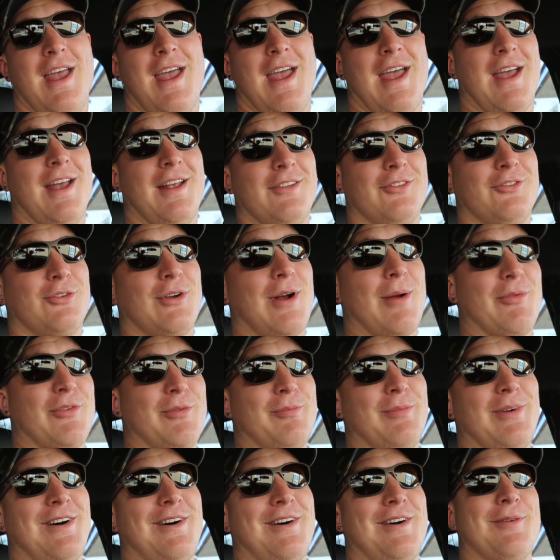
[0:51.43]
and drop some
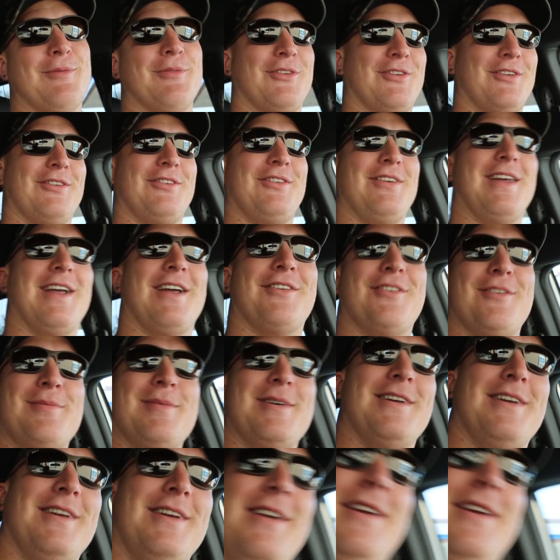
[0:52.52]
bombs. I'll see you guys in a bit.